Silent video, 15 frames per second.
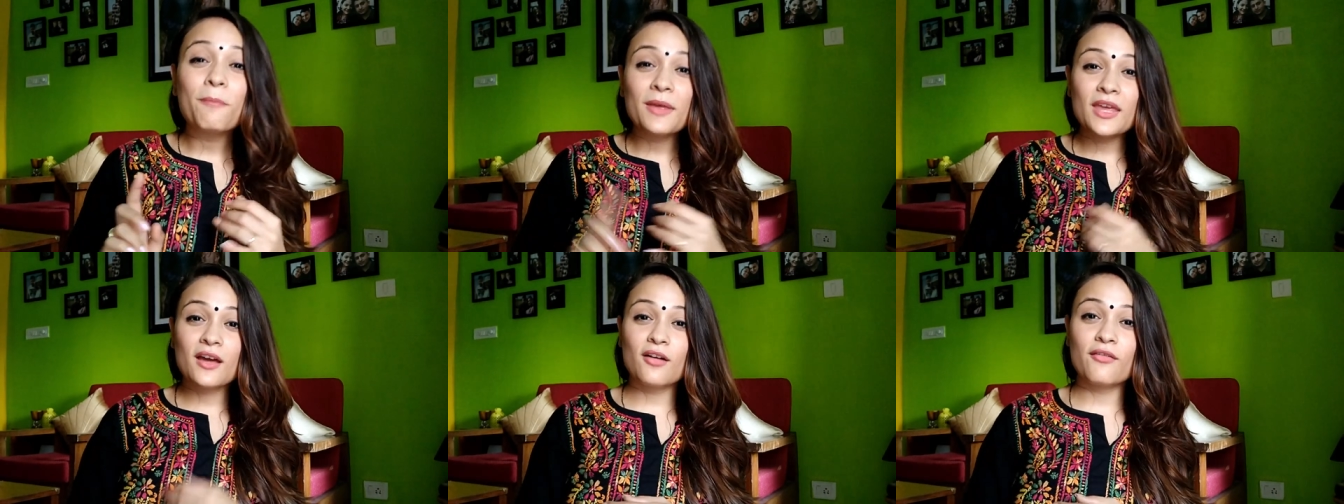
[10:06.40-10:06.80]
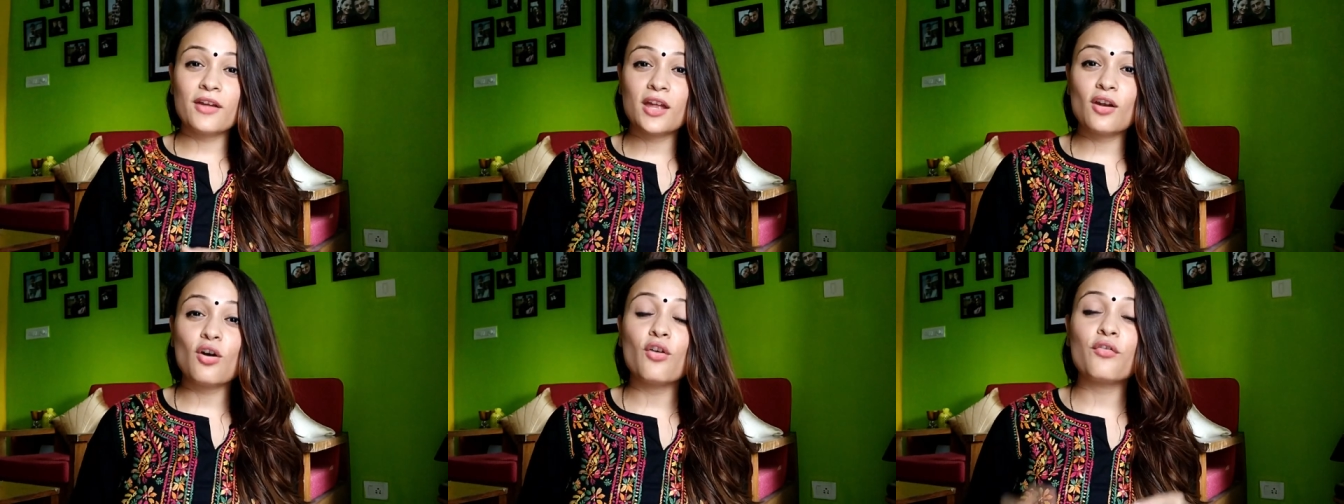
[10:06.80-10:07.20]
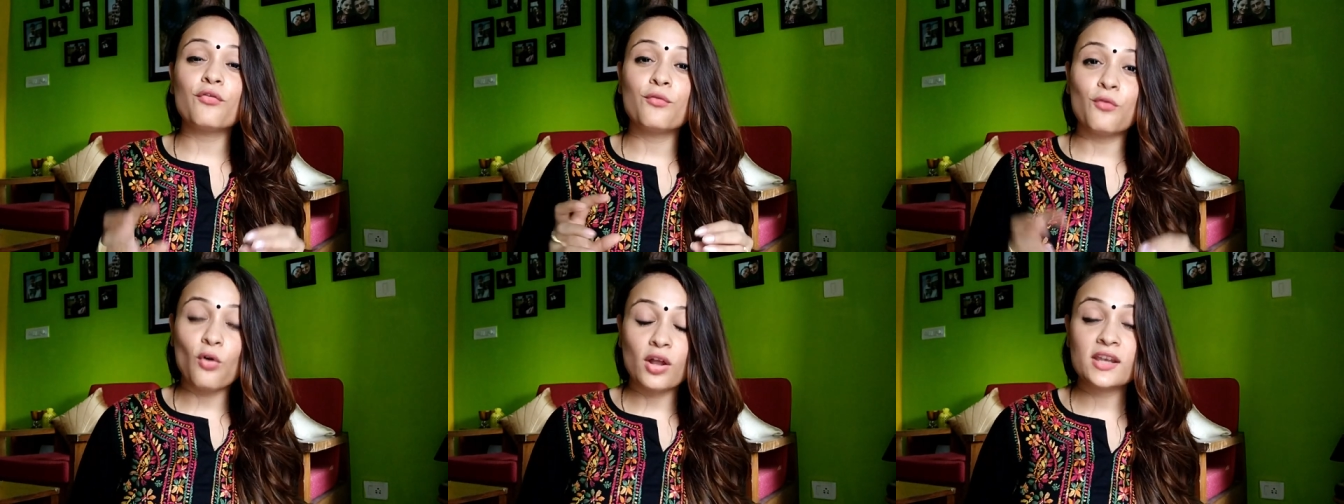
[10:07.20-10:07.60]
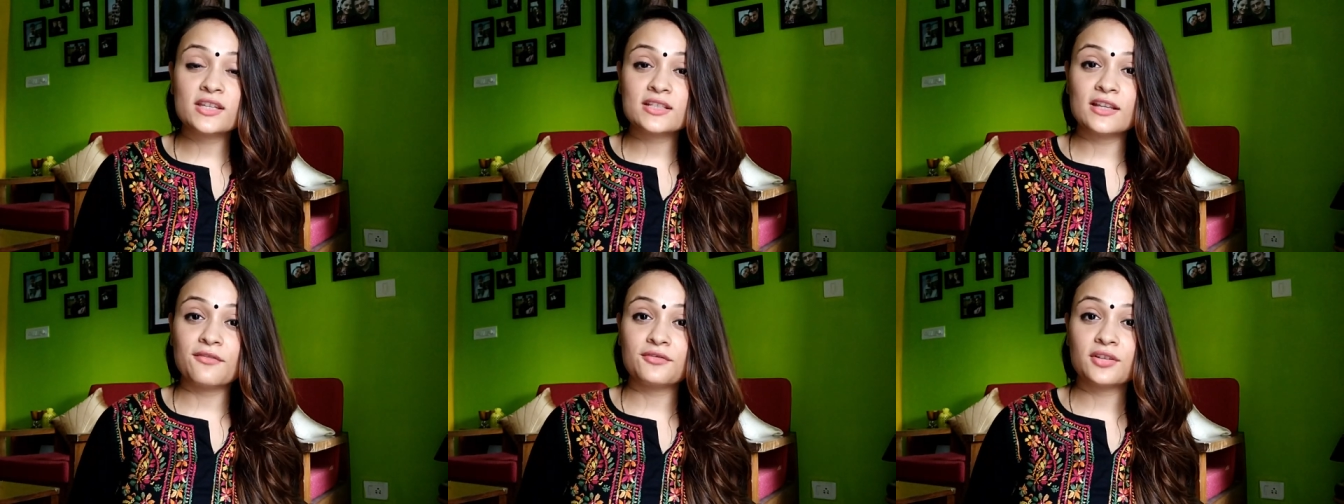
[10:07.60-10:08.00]
Be aware of
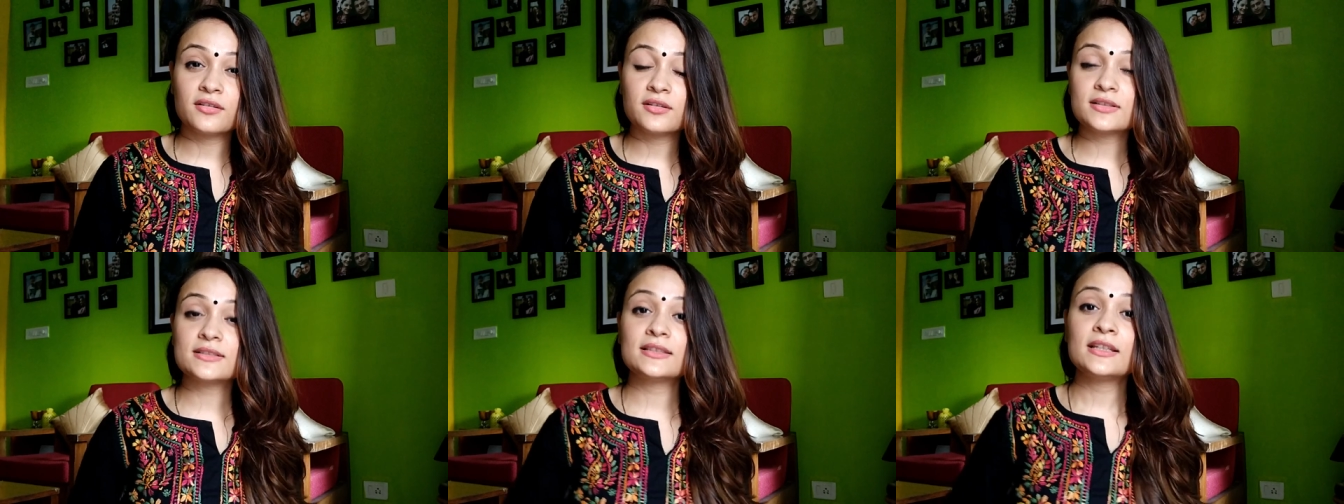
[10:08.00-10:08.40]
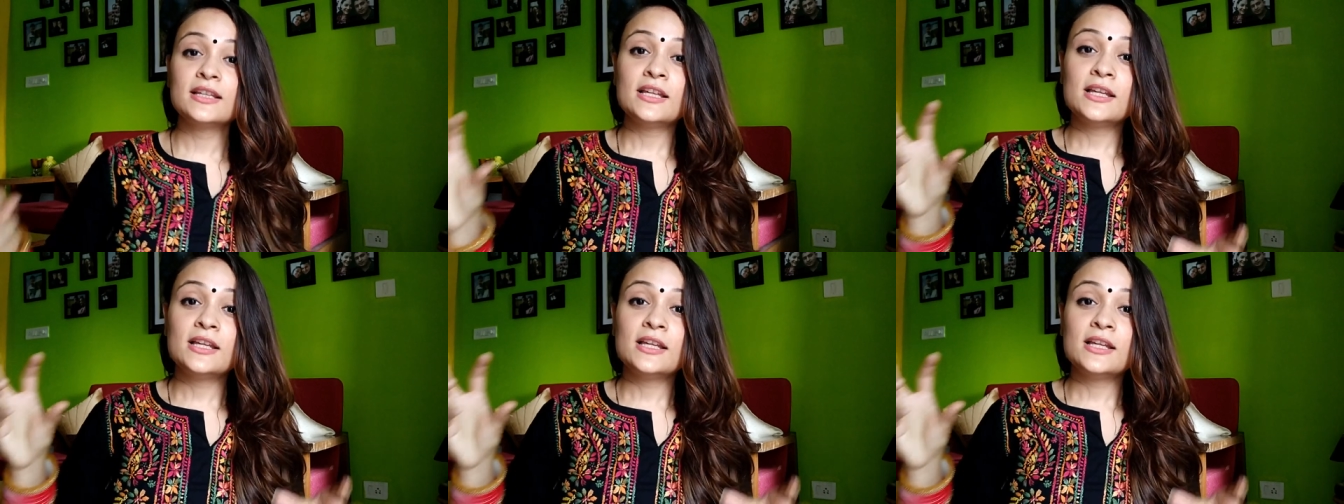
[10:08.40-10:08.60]
wallet lifters,